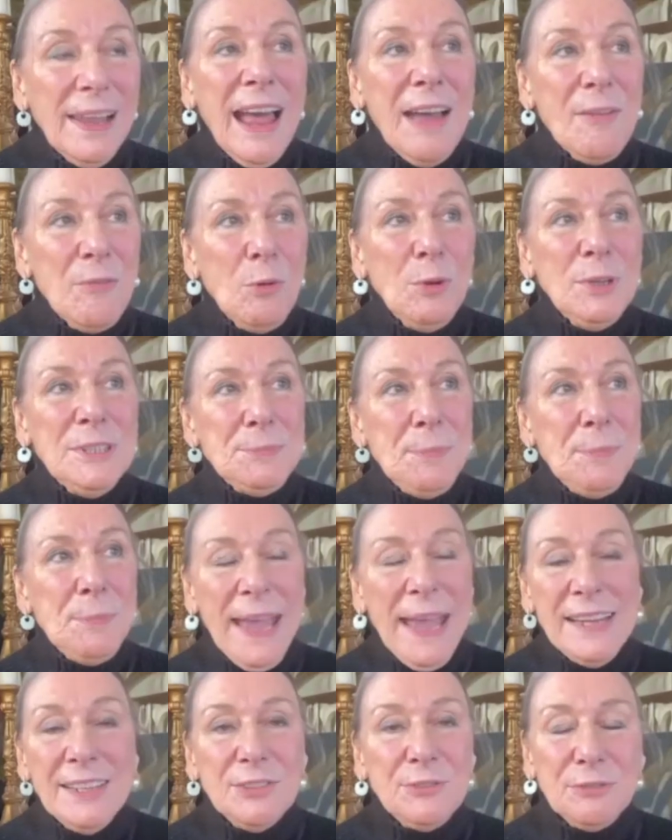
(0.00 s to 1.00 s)
I've always
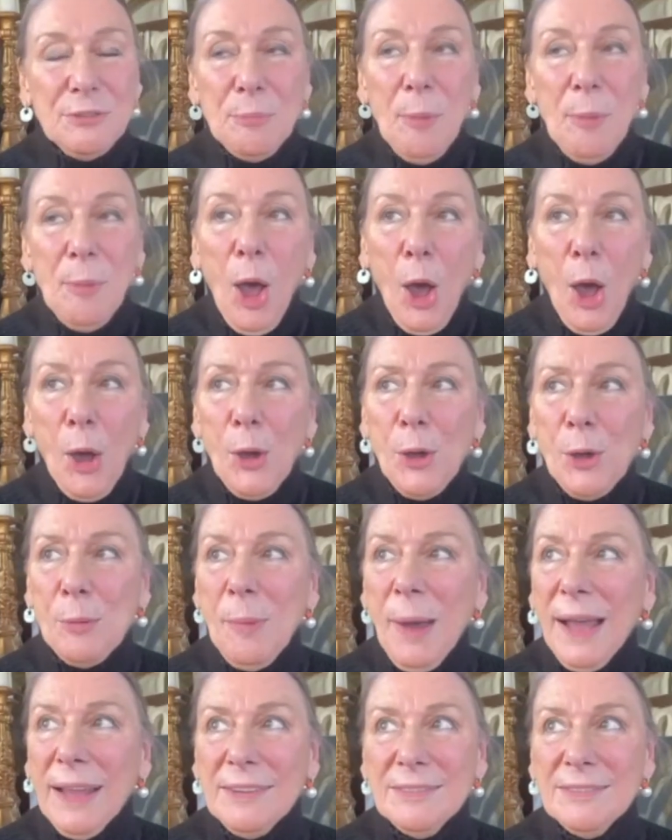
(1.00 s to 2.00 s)
painted from home.
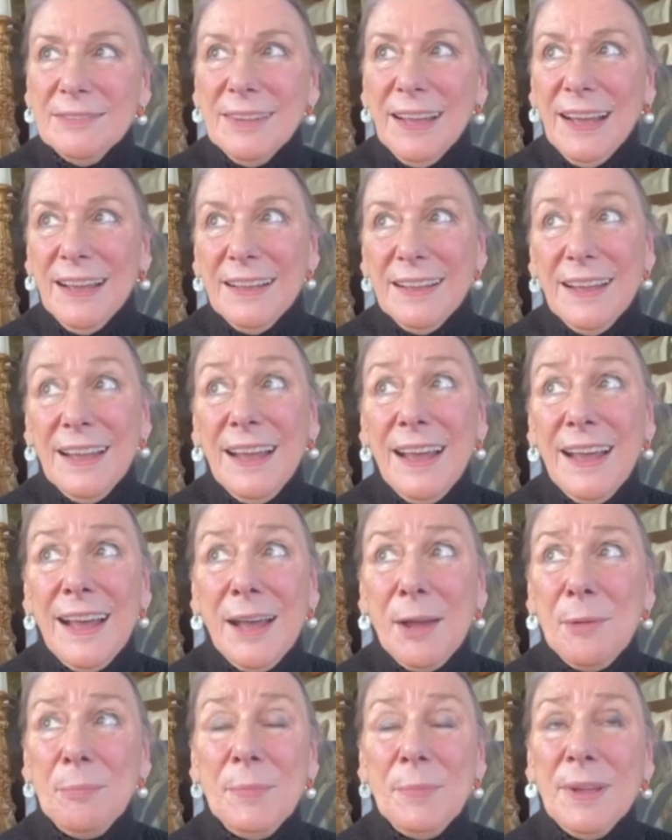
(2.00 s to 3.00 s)

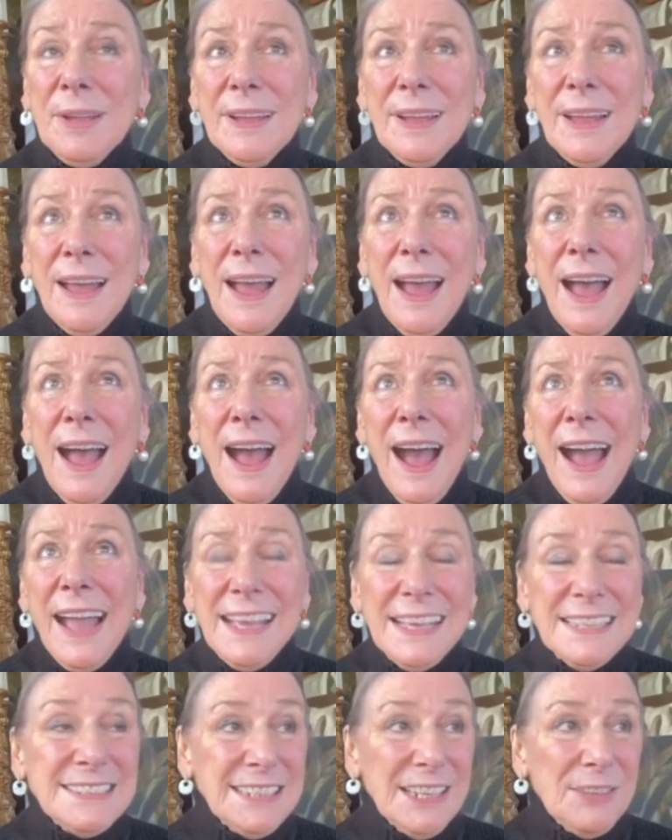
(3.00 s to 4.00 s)
I
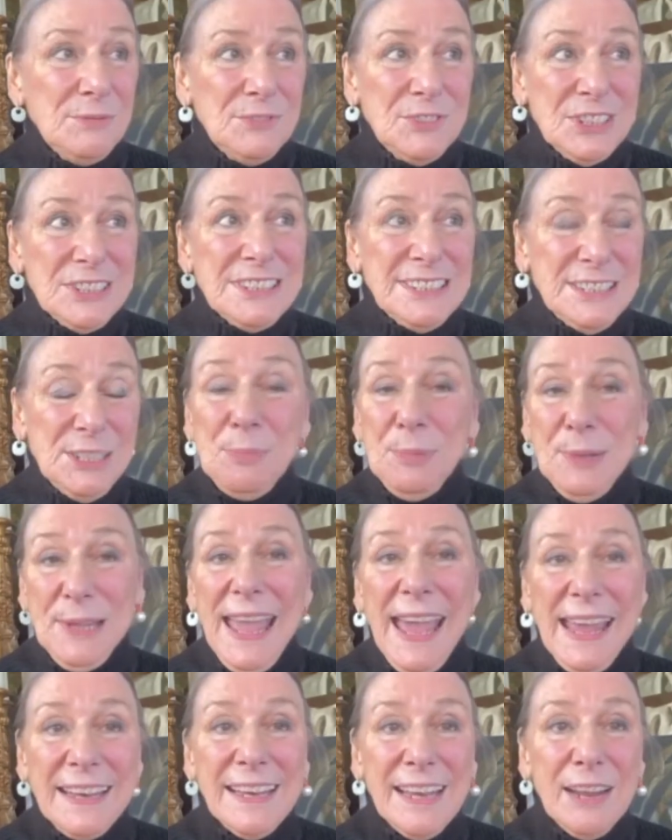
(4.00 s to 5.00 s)
guess I've just simply
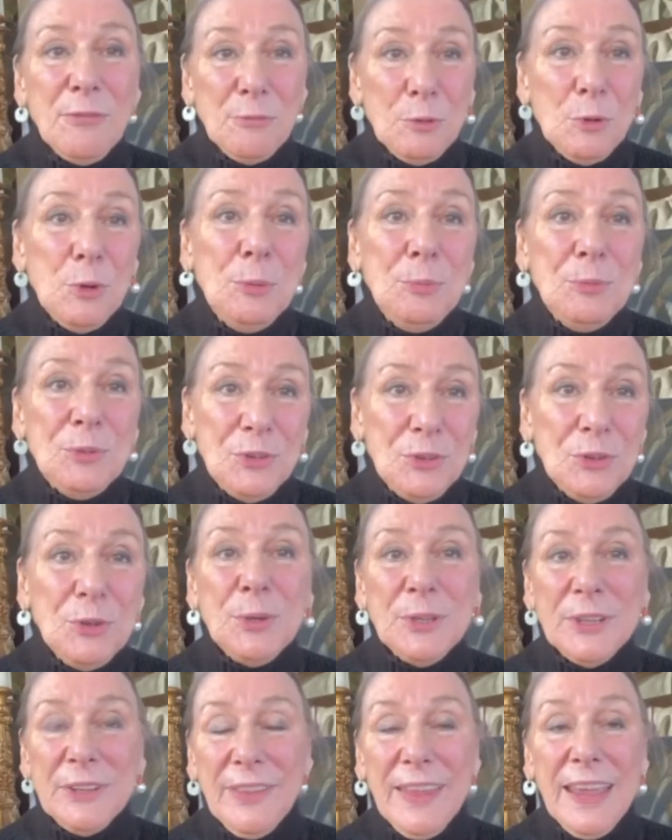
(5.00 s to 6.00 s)
had enough room to do
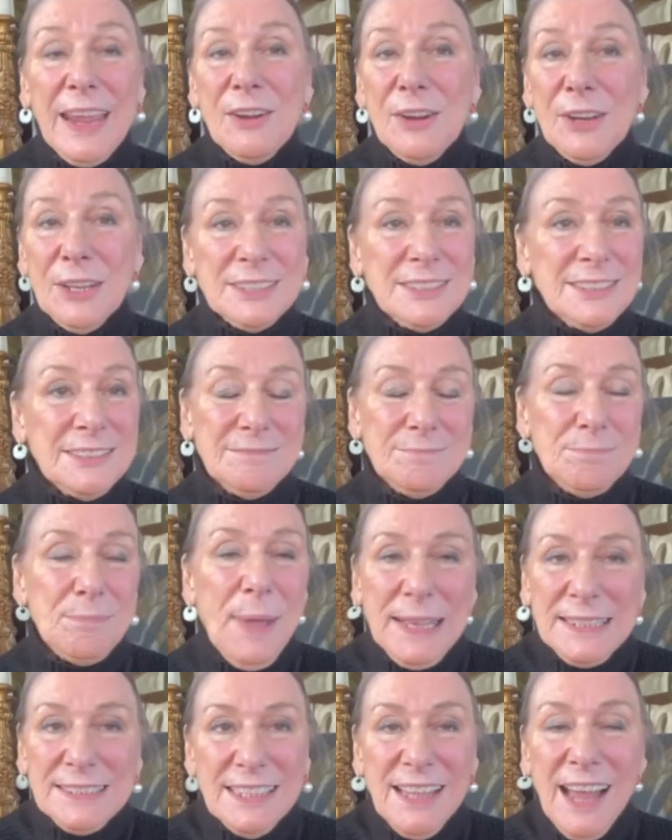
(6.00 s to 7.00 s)
it there, and it
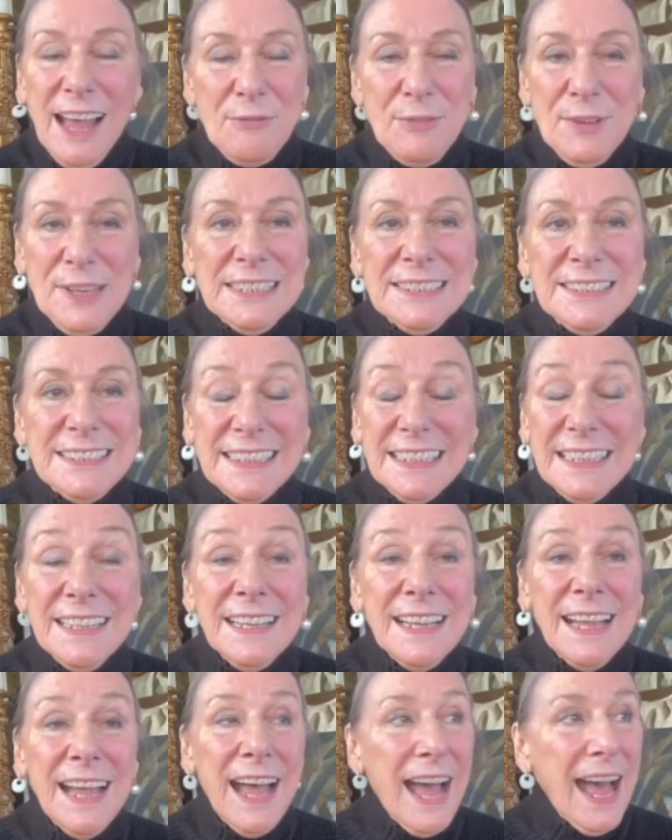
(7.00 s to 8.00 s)
makes life easier.
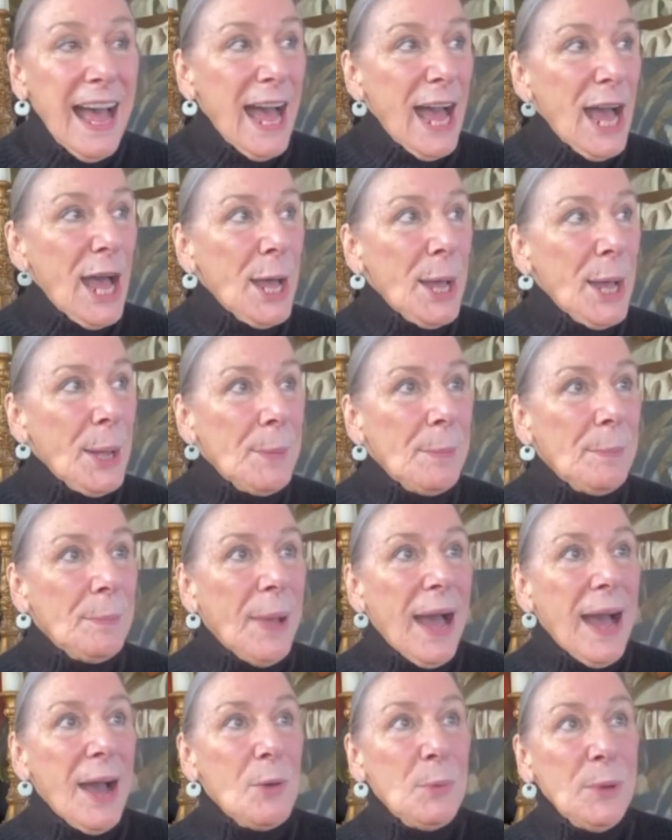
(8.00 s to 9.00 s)

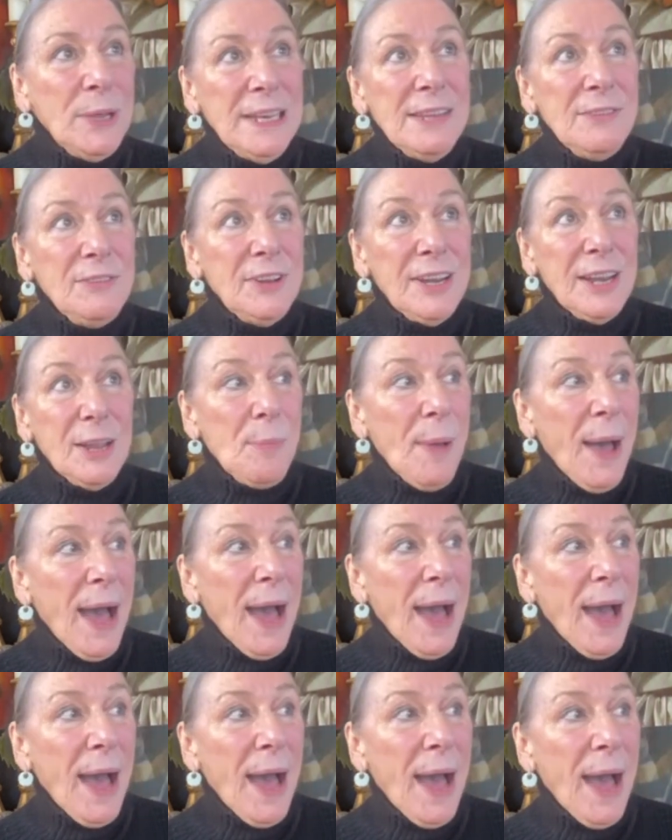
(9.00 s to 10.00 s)
We live in an
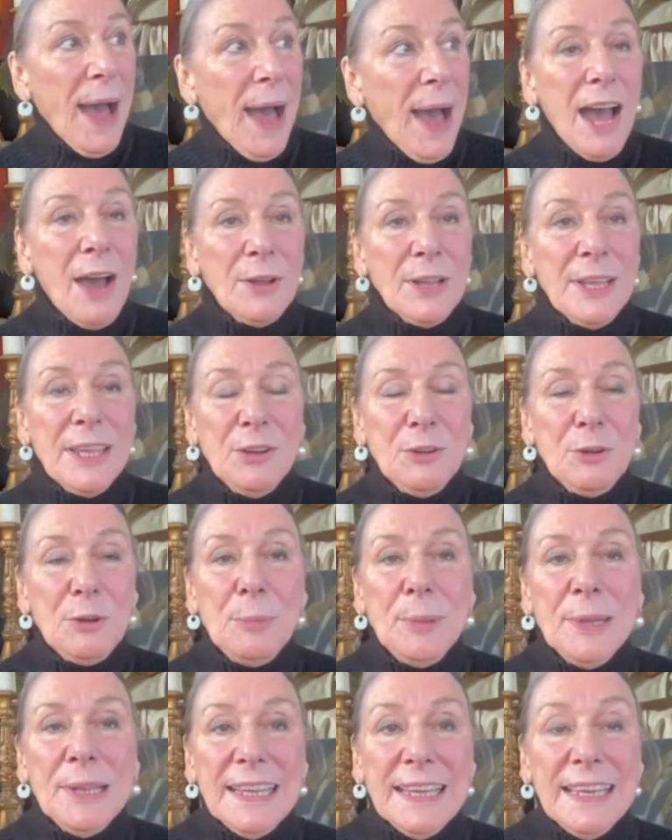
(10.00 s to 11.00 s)
apartment now in
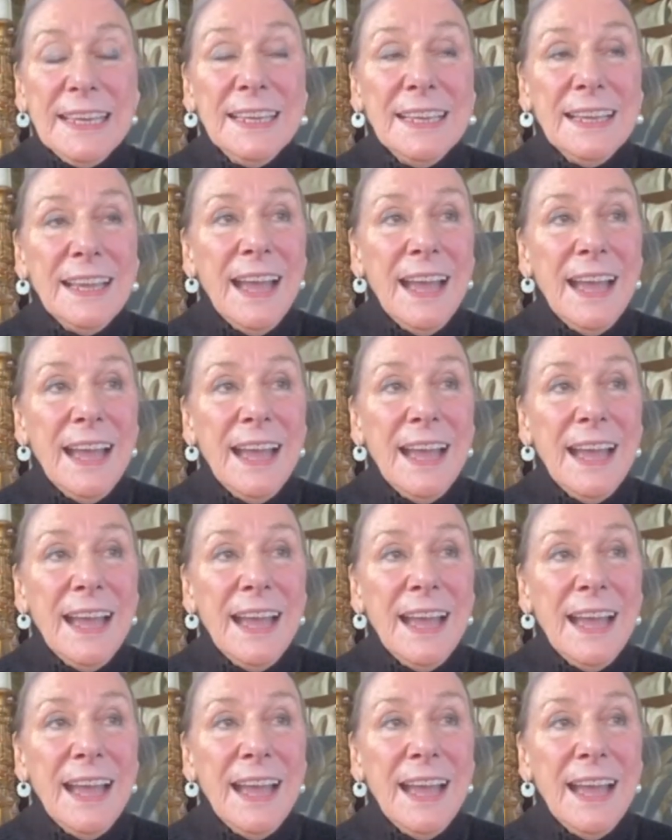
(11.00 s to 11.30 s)
Kirribilli,